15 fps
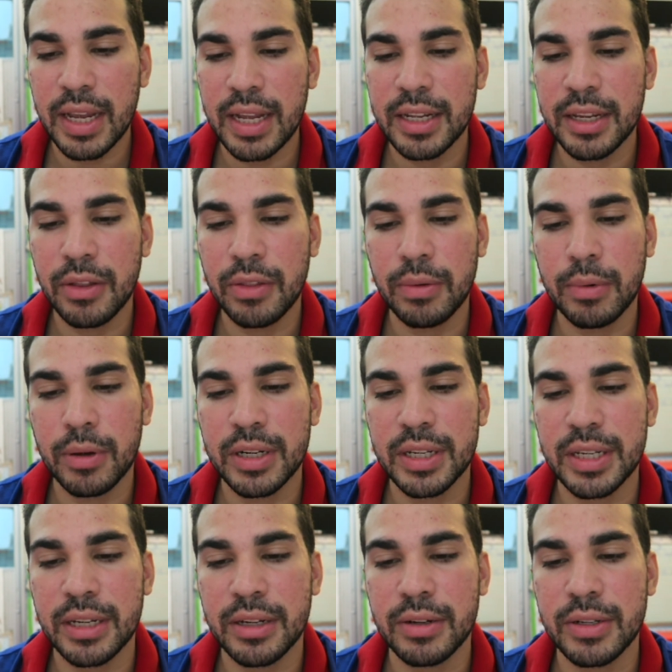and the other one
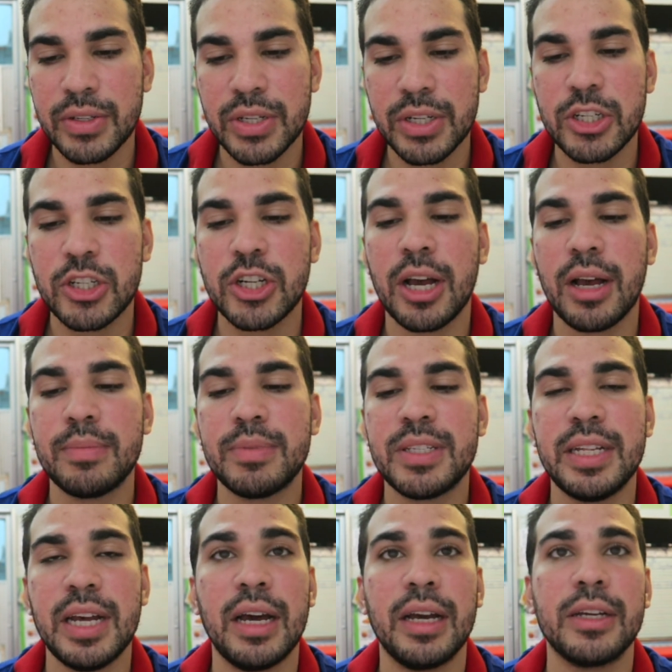here is
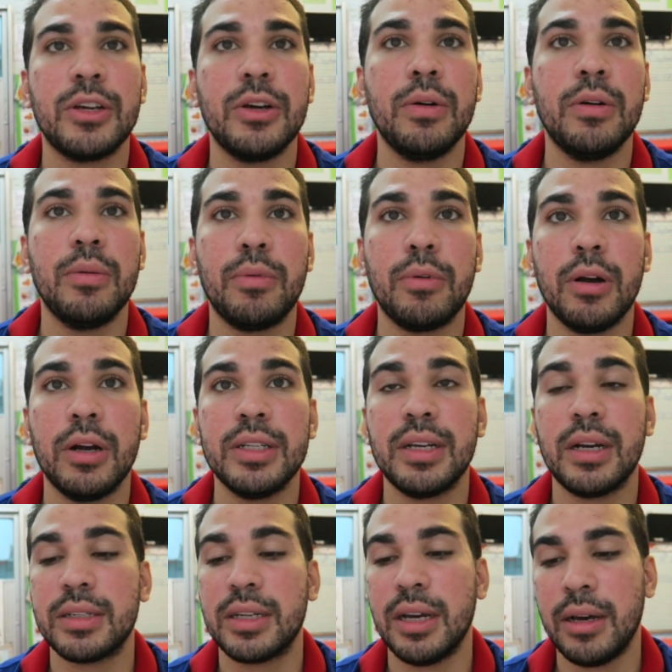
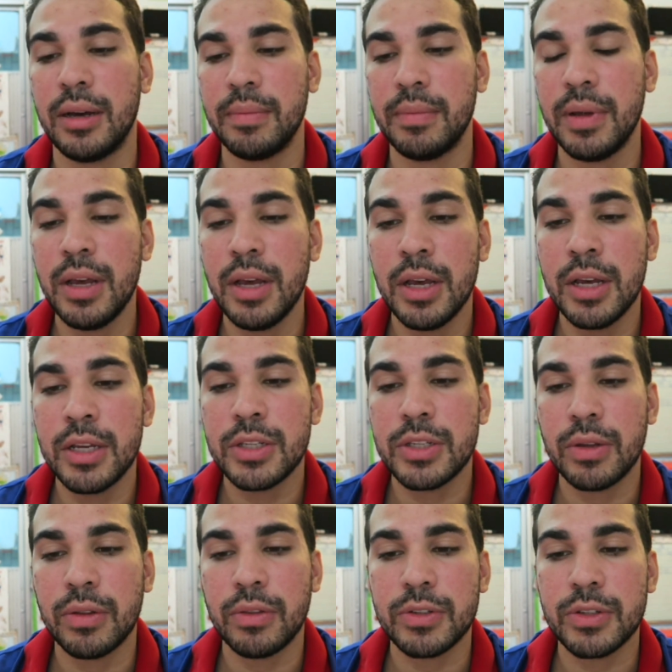jobs.goabroad.com.
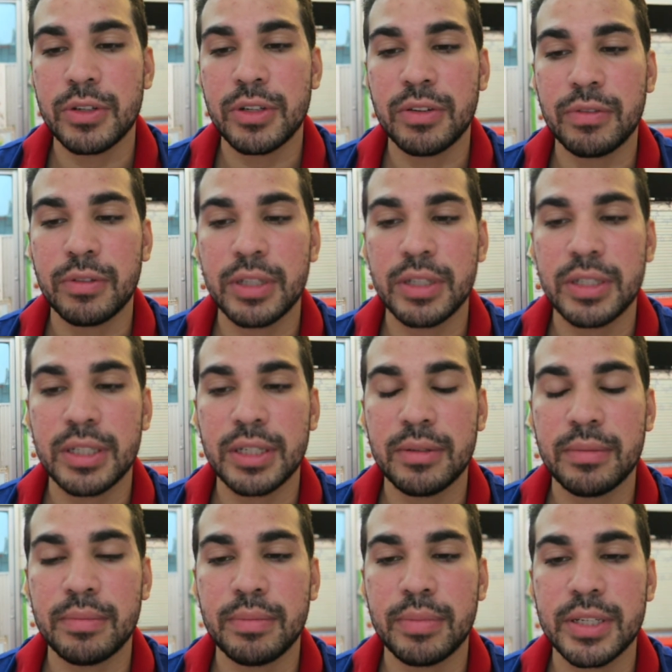So those are different
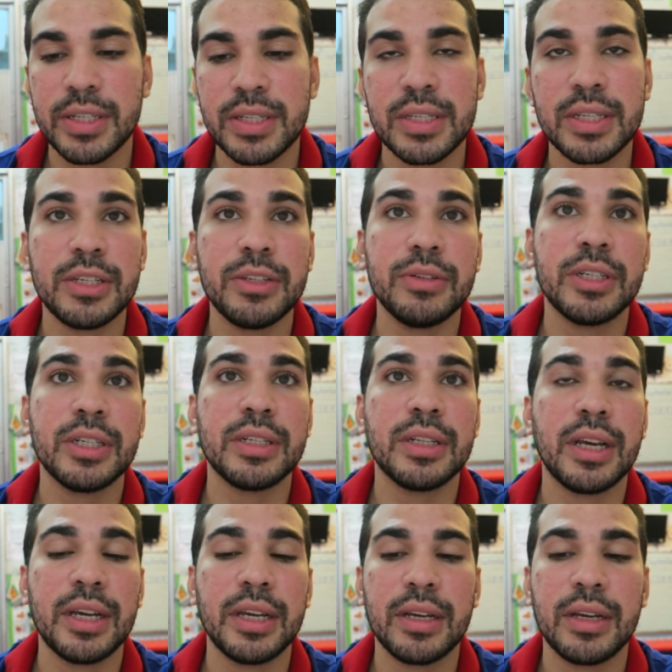places that you can
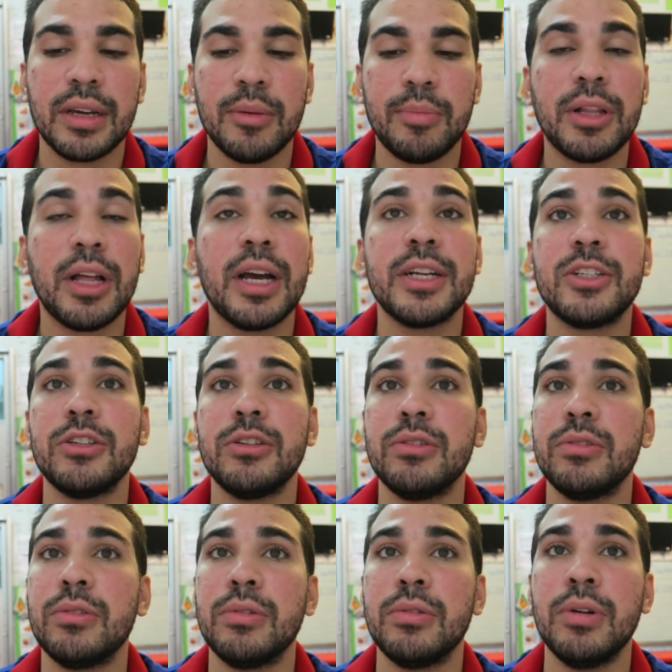like apply
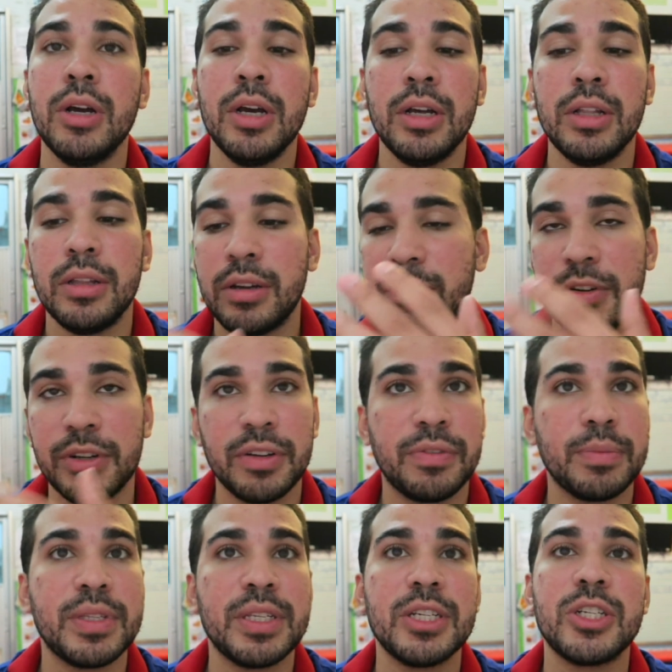to, look for
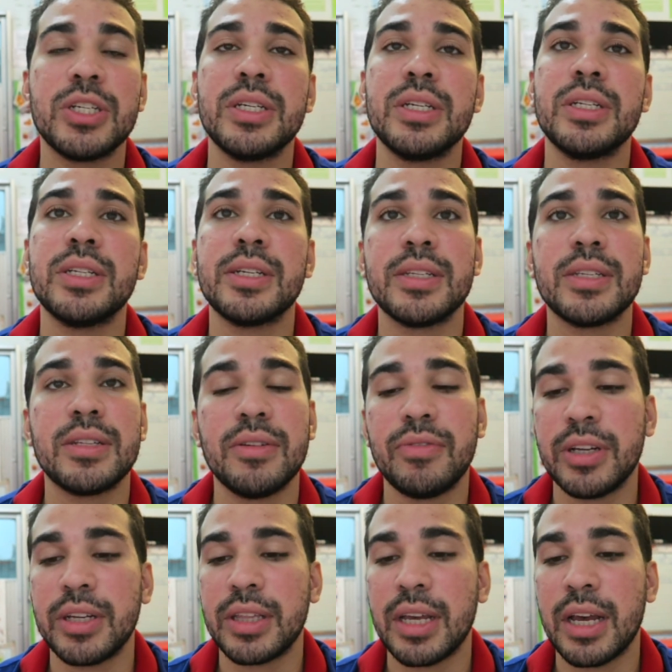different positions and
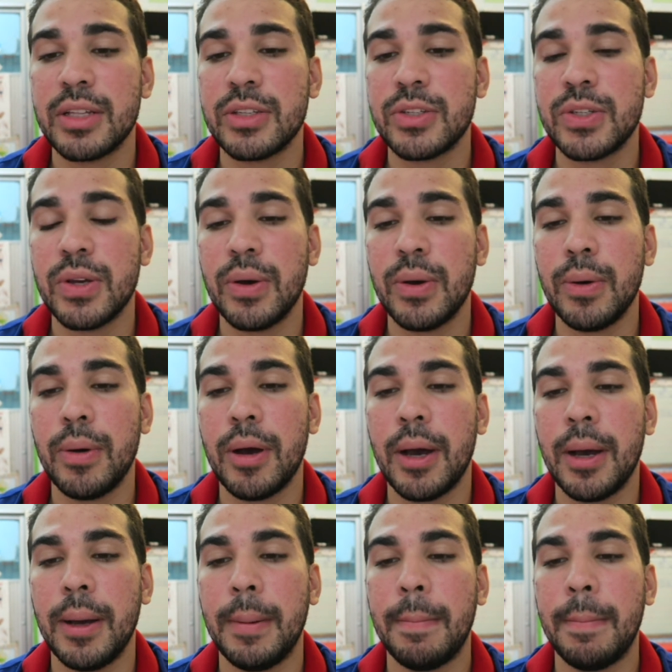stuff like that. So